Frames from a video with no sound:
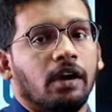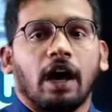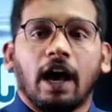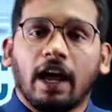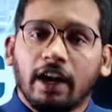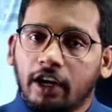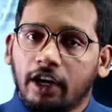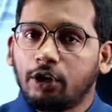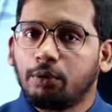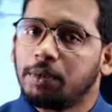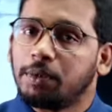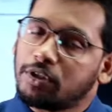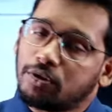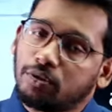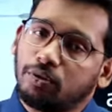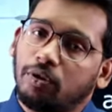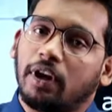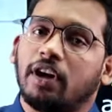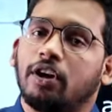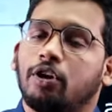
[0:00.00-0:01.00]
100 rupees,
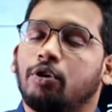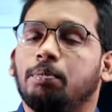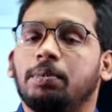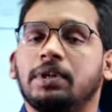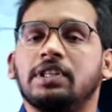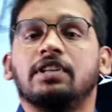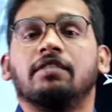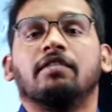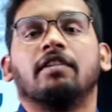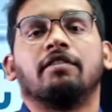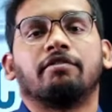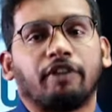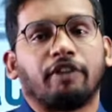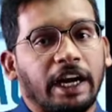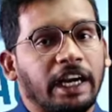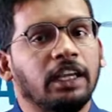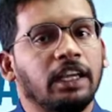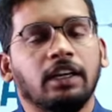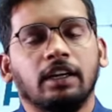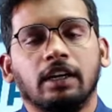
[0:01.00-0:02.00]
200 rupees even
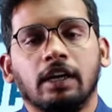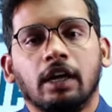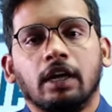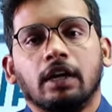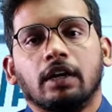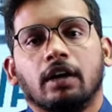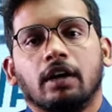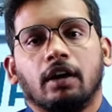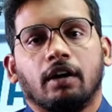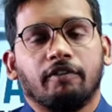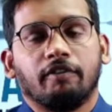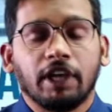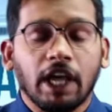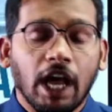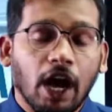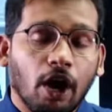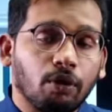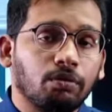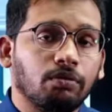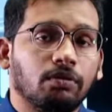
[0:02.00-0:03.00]
fighting. We
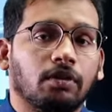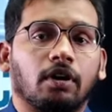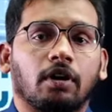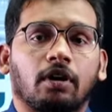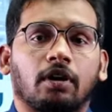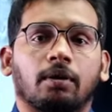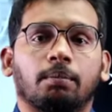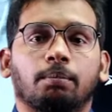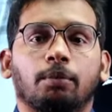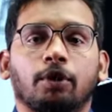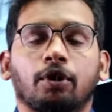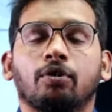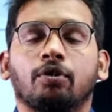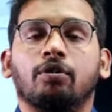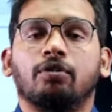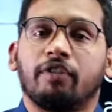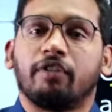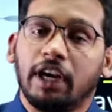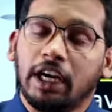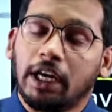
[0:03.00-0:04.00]
have
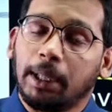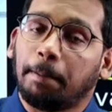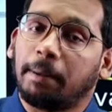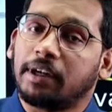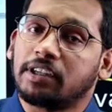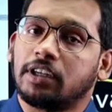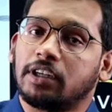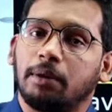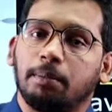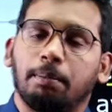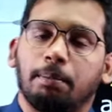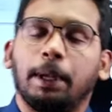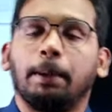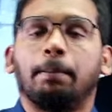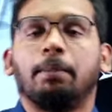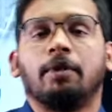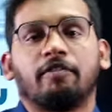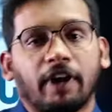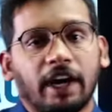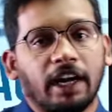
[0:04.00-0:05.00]
20%
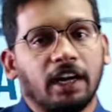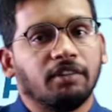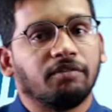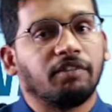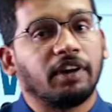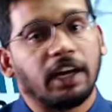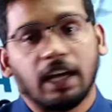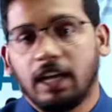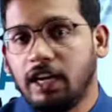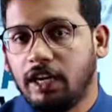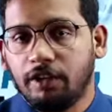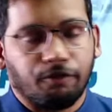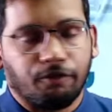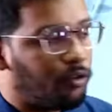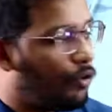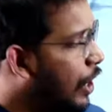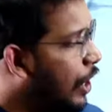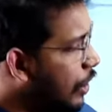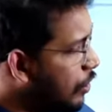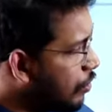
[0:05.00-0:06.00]
people fighting for daily
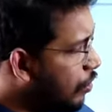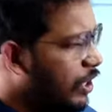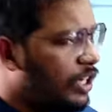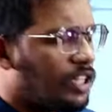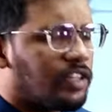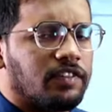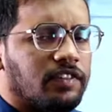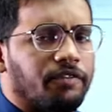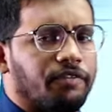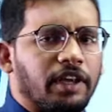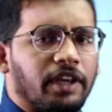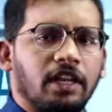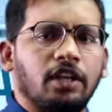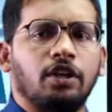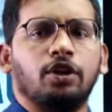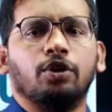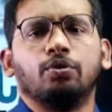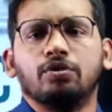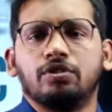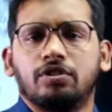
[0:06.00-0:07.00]
food. So it is a very
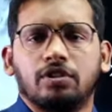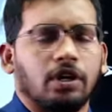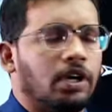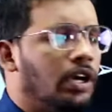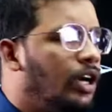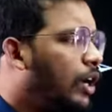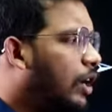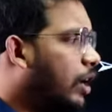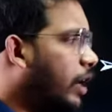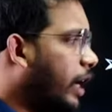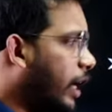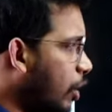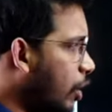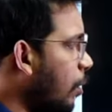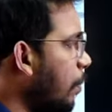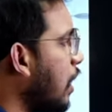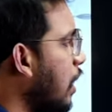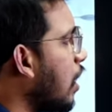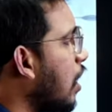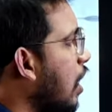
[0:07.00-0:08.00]
huge
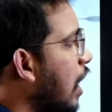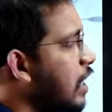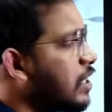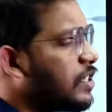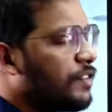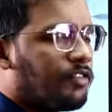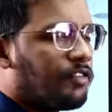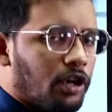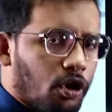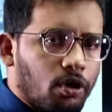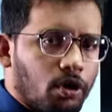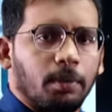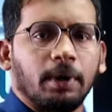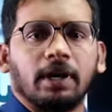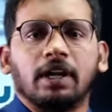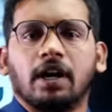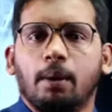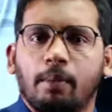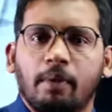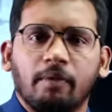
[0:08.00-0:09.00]
economical cost. If
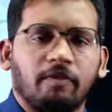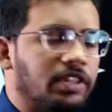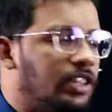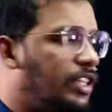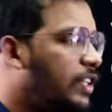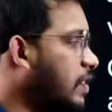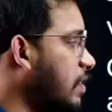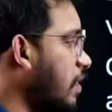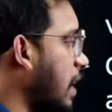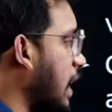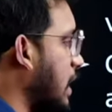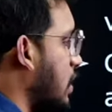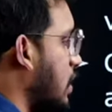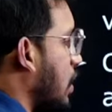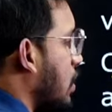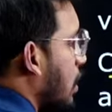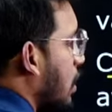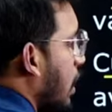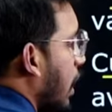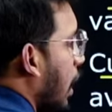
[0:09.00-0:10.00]
government come up with this
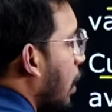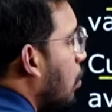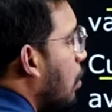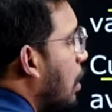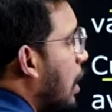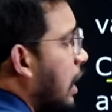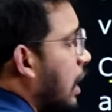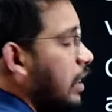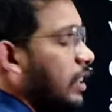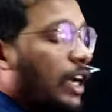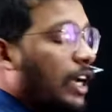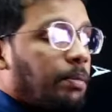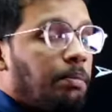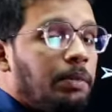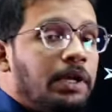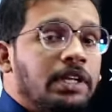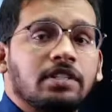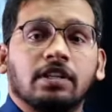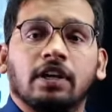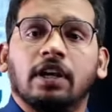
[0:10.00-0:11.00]
vaccination drive, that
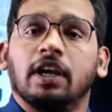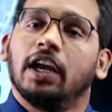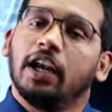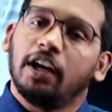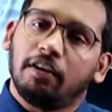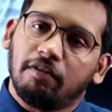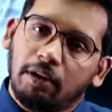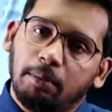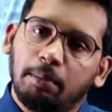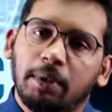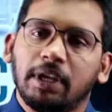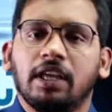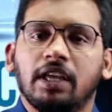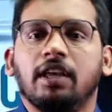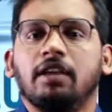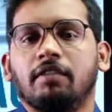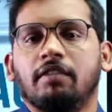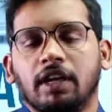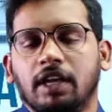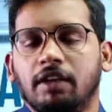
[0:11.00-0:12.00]
means it will be
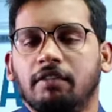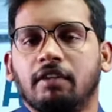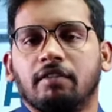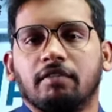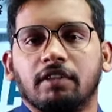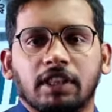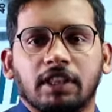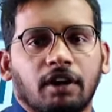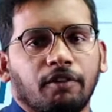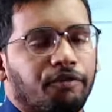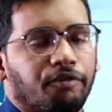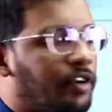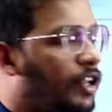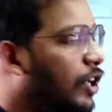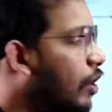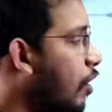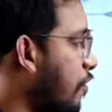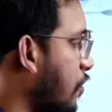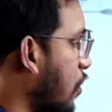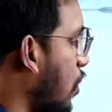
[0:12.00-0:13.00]
given with the
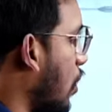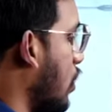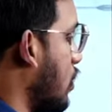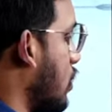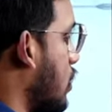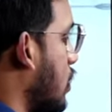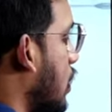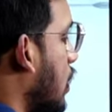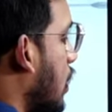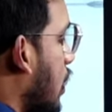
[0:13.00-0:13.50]
free of cost,